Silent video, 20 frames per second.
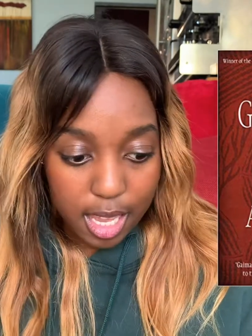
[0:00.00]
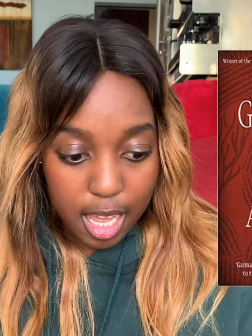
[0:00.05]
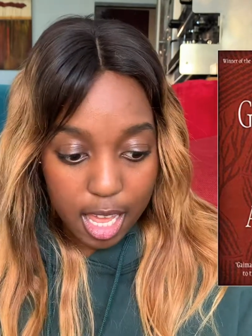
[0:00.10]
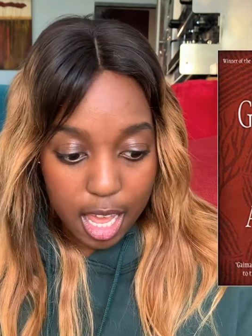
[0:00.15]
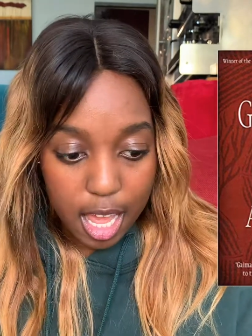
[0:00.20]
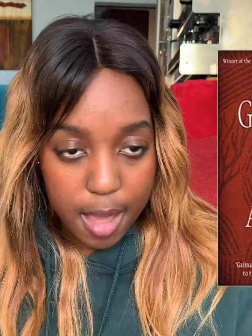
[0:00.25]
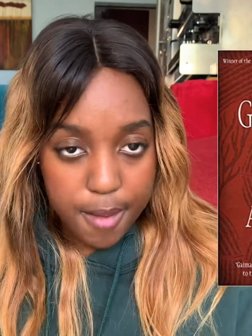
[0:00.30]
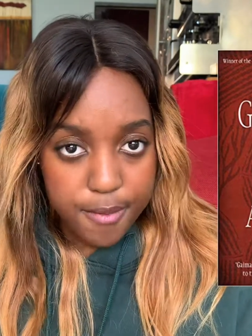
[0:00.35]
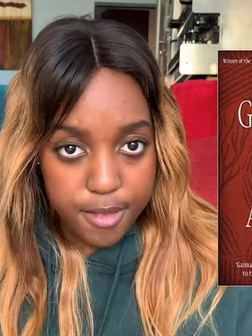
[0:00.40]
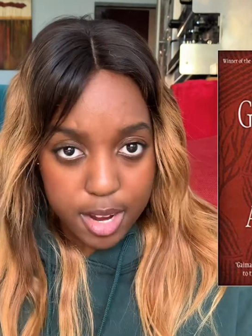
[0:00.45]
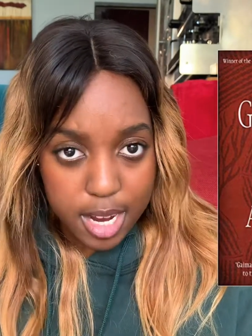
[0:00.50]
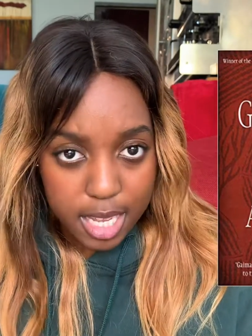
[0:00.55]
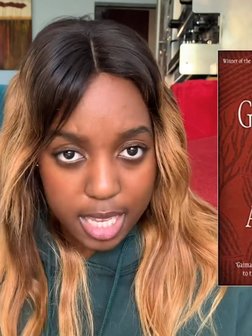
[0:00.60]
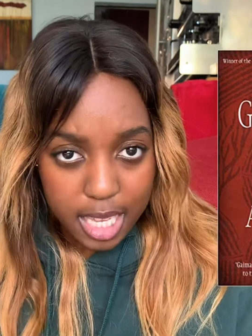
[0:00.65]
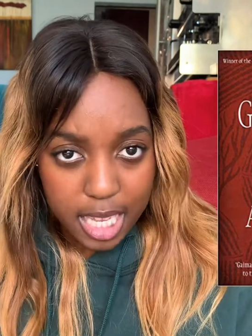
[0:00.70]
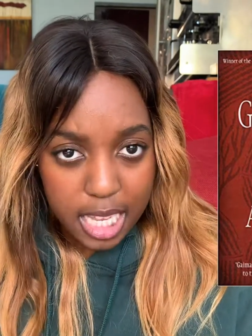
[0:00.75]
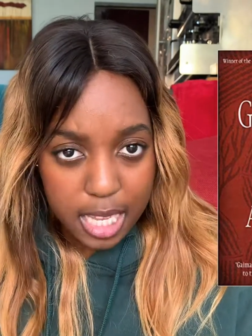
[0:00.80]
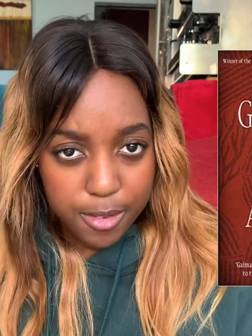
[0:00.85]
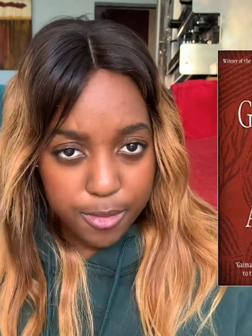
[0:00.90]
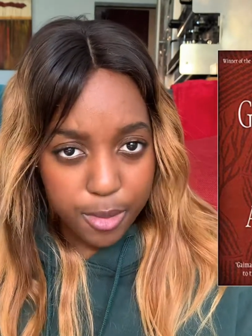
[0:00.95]
Uh, I'm very
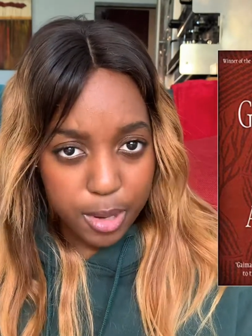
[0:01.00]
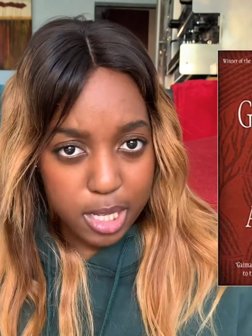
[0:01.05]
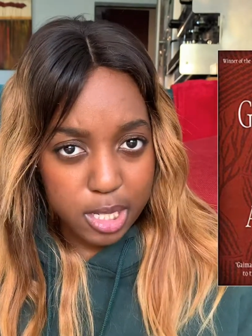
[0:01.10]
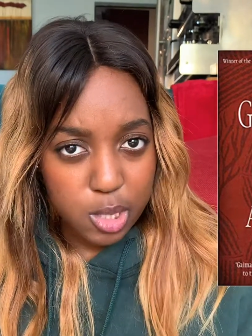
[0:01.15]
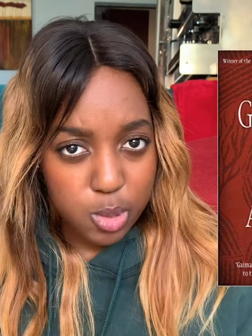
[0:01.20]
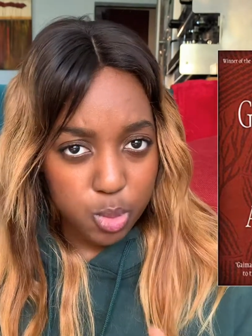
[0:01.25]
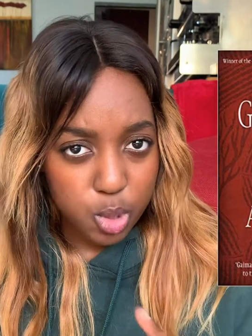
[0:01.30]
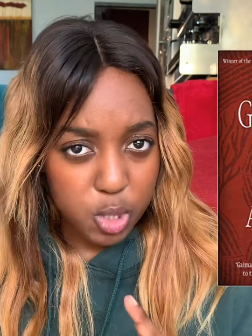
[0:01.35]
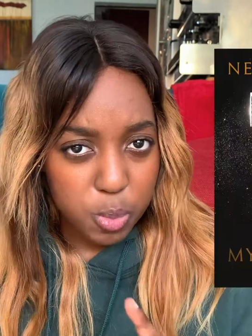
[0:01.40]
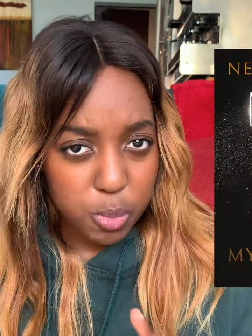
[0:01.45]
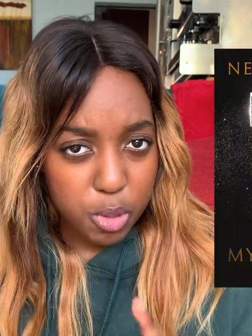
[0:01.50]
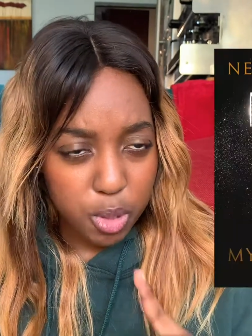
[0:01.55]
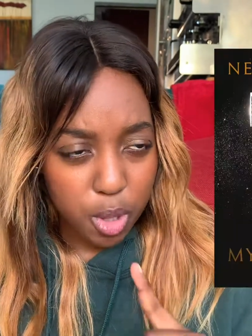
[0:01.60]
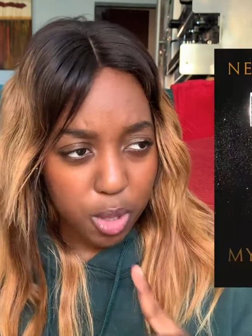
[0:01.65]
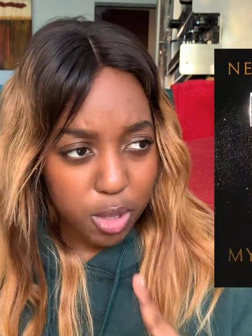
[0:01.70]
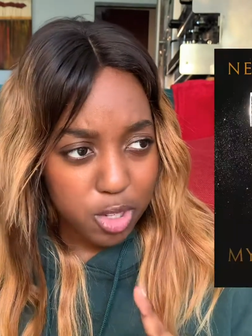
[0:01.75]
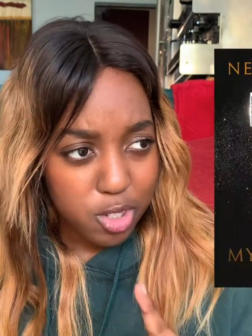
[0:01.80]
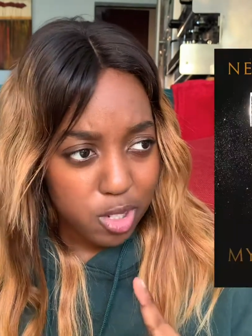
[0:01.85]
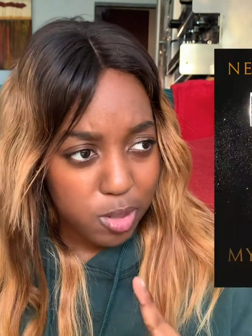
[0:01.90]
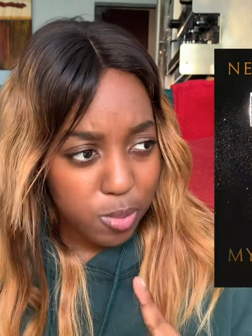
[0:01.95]
keen for his Norse
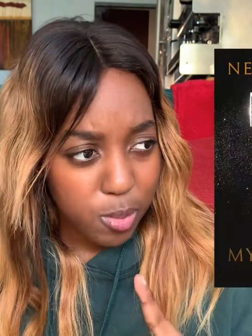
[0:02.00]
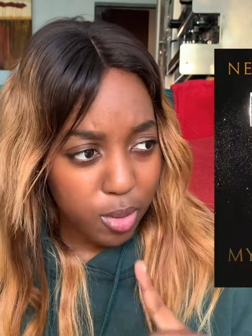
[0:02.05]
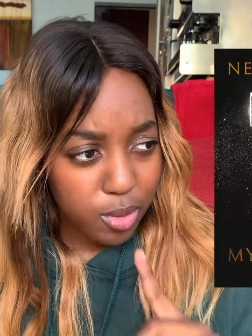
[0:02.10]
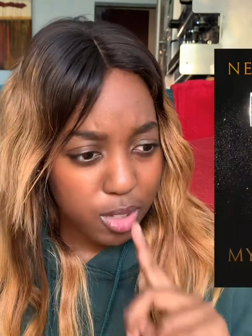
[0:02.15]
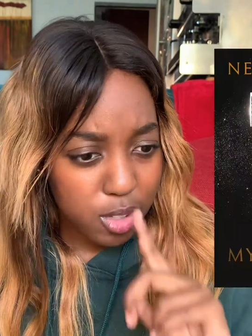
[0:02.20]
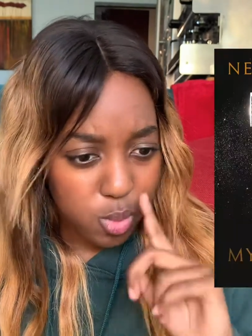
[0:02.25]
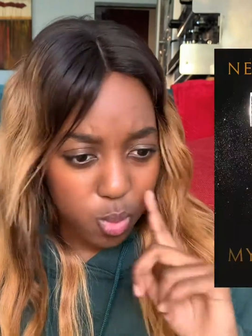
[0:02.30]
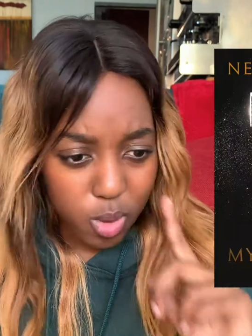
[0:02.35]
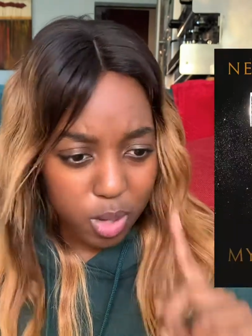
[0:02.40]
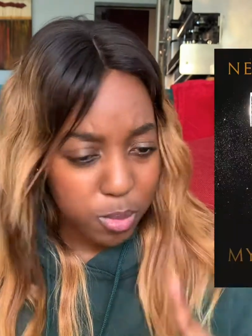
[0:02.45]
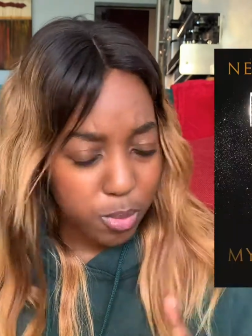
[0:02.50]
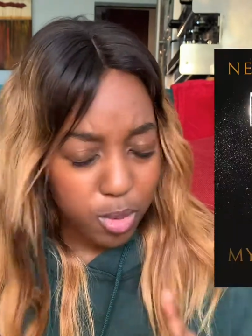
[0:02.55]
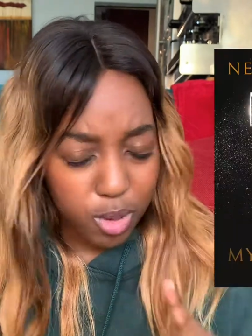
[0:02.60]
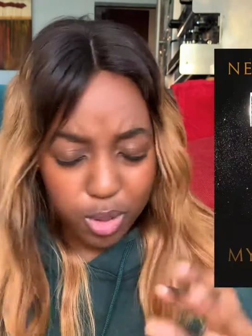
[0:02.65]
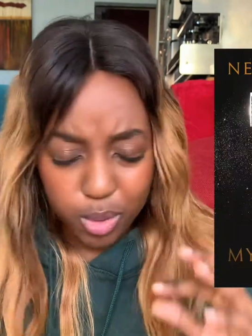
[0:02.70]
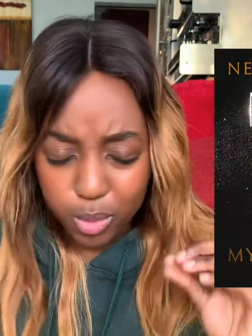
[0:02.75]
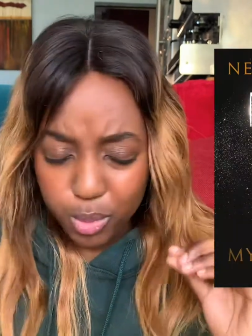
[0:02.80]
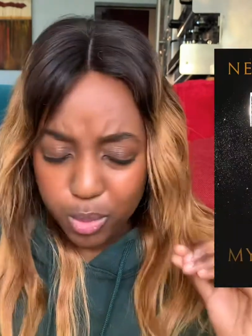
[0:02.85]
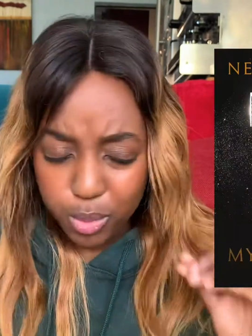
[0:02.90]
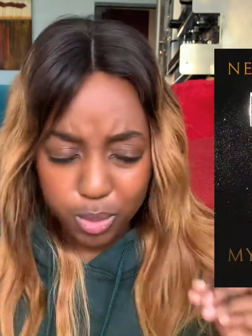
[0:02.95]
mythology book. This one book,
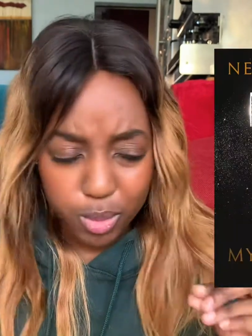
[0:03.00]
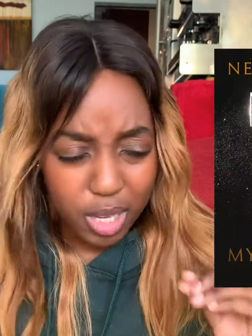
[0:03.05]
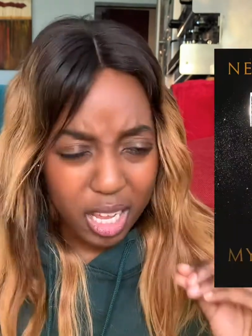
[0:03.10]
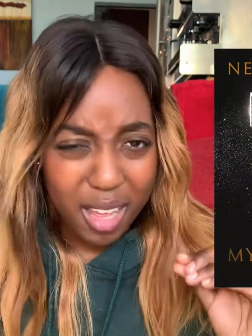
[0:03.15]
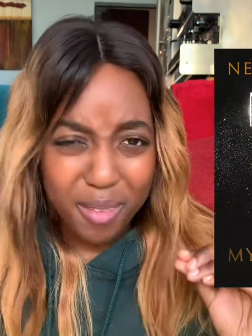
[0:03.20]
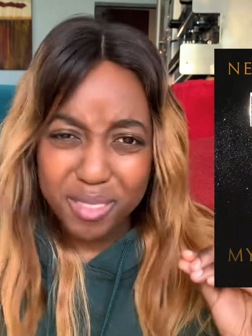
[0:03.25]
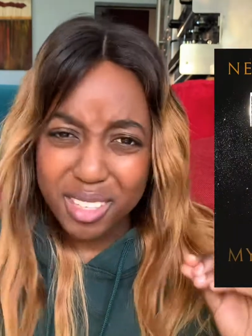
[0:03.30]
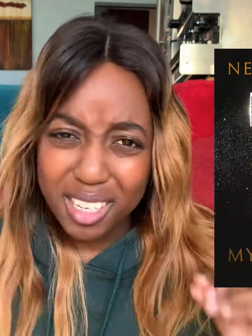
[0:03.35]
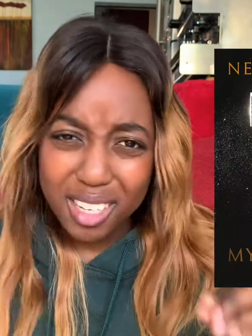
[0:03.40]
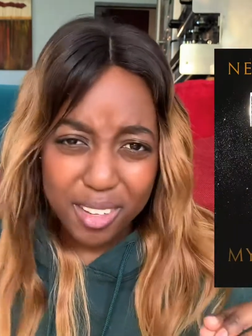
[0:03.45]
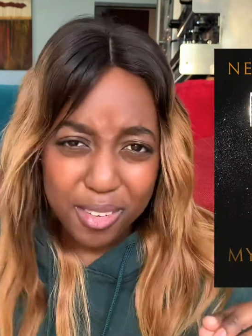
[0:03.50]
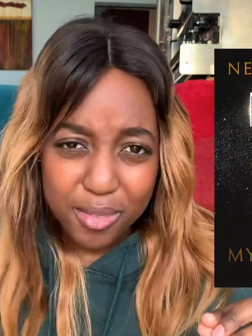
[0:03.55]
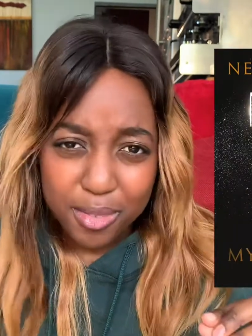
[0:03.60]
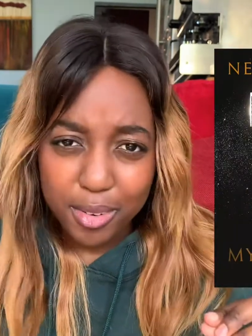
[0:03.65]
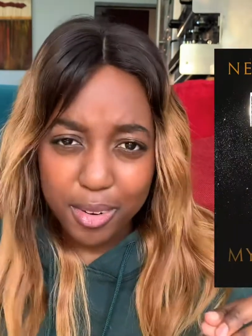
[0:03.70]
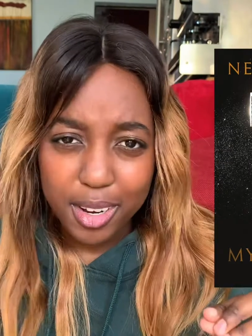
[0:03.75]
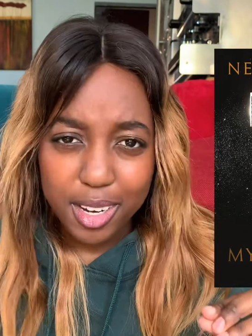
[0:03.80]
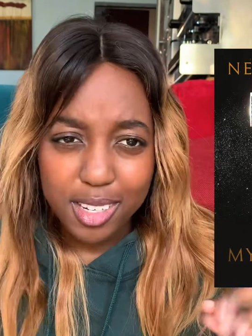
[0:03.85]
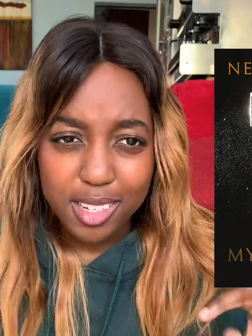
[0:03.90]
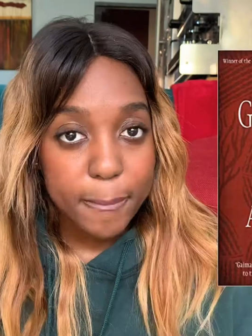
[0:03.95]
ooh, I'm keen
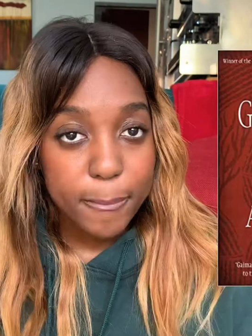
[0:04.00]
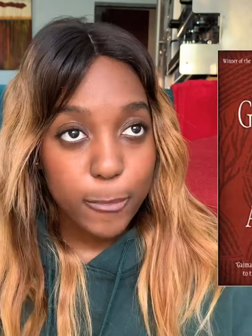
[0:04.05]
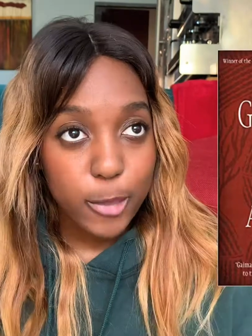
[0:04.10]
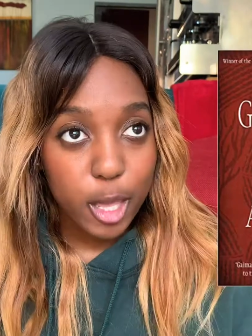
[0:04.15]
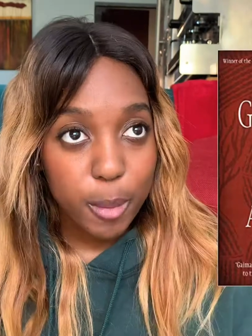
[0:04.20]
for it.